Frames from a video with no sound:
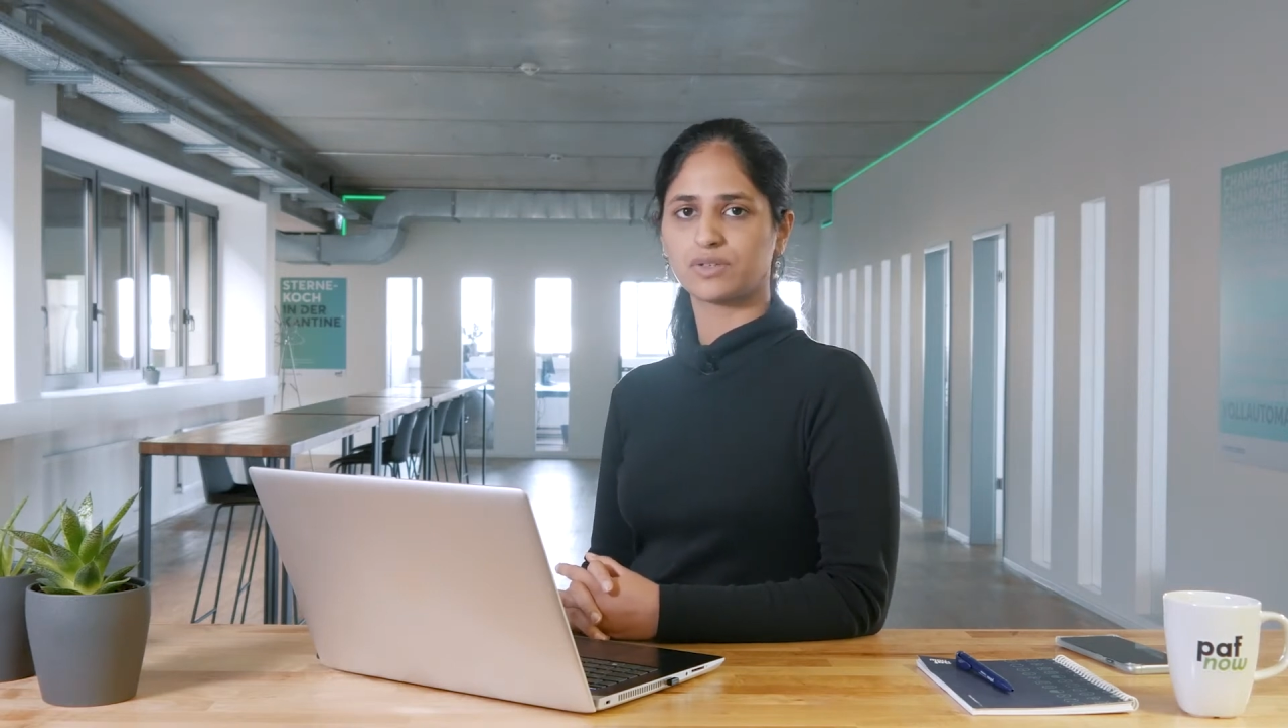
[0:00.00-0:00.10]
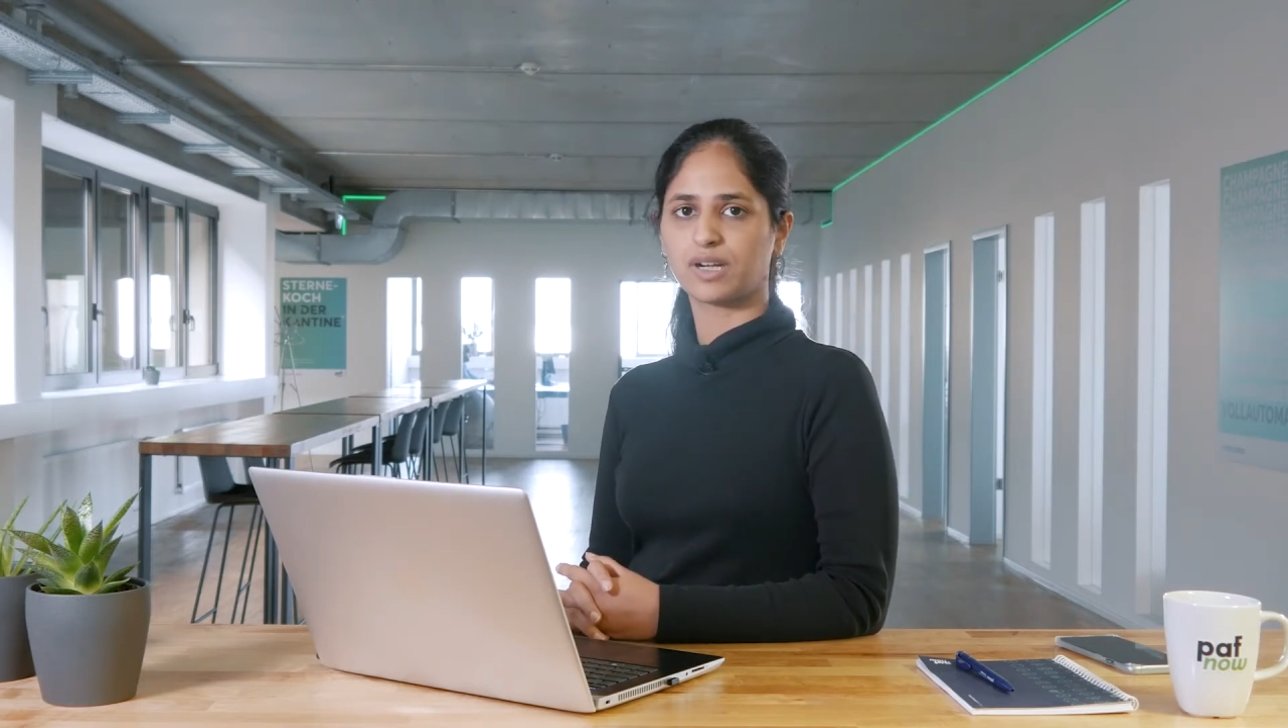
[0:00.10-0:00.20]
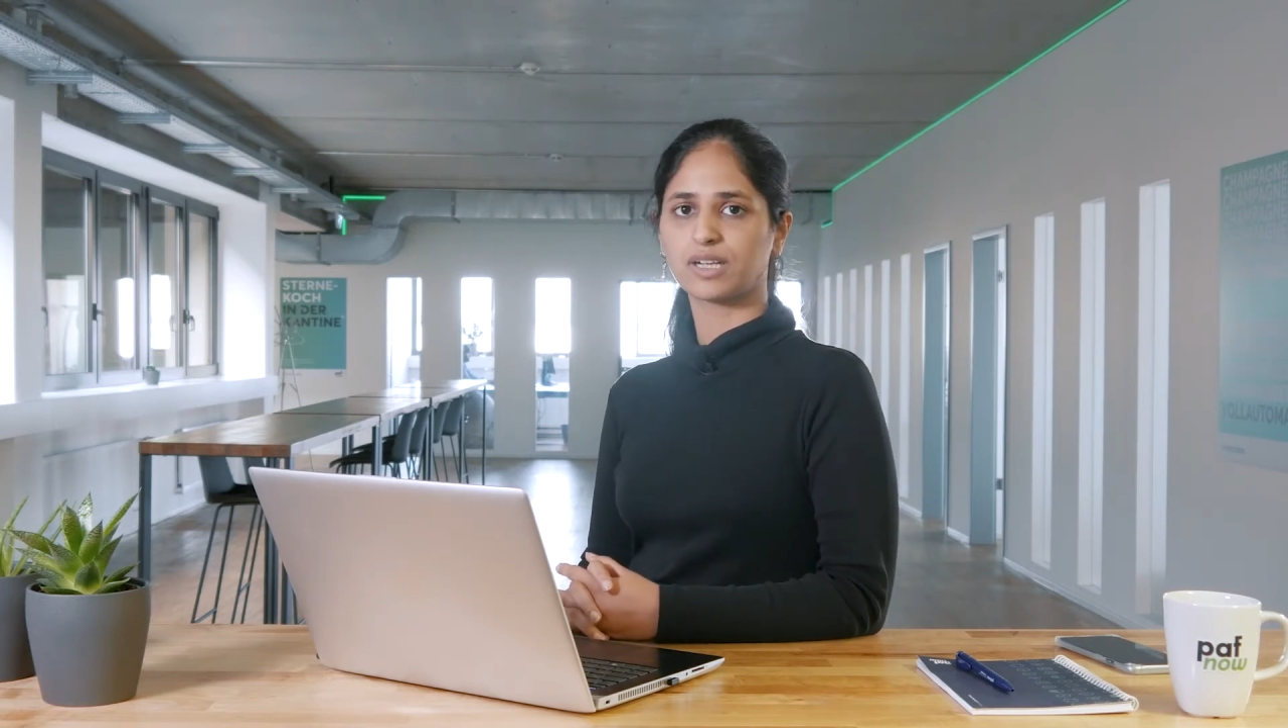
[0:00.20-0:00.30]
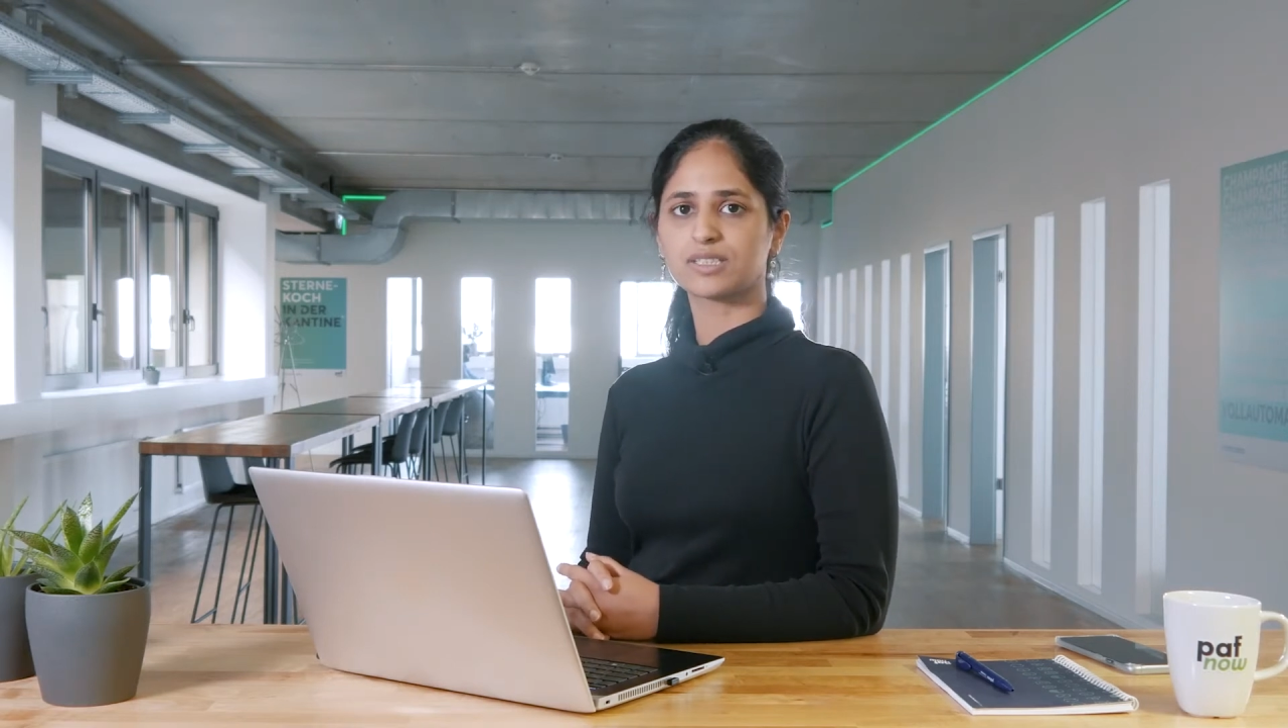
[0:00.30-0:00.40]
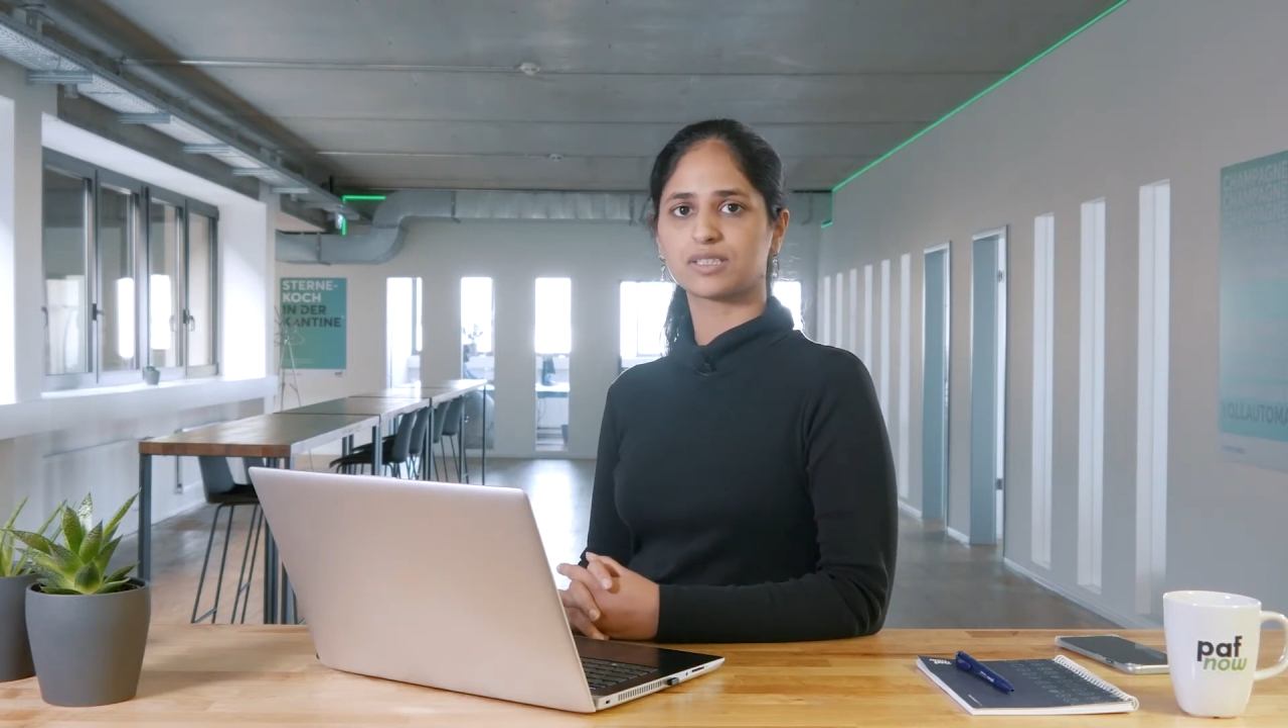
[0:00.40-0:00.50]

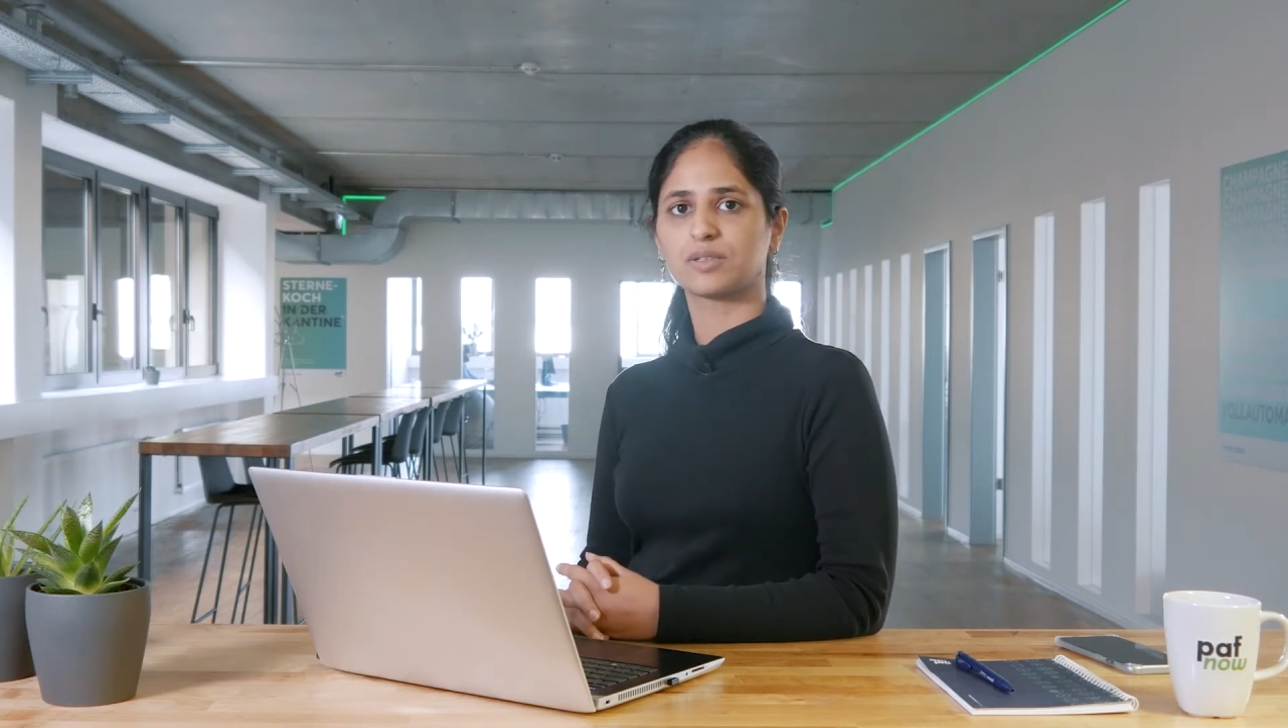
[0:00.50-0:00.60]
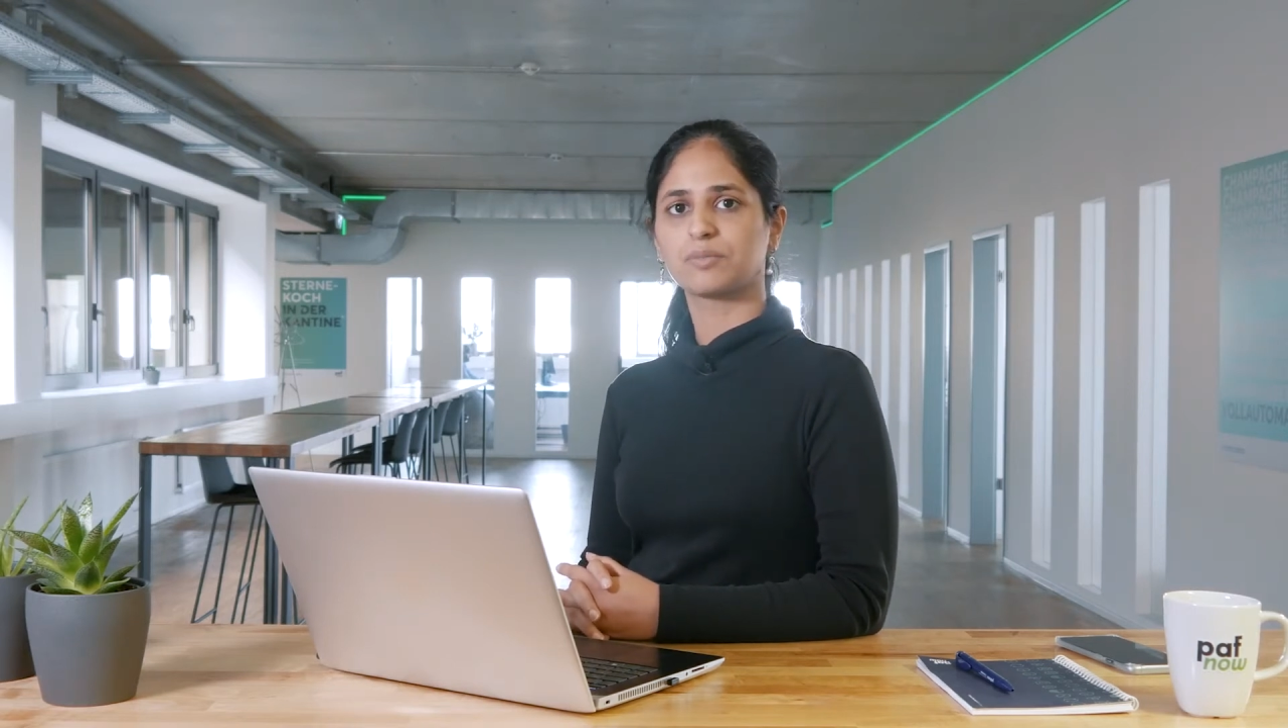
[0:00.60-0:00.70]
rates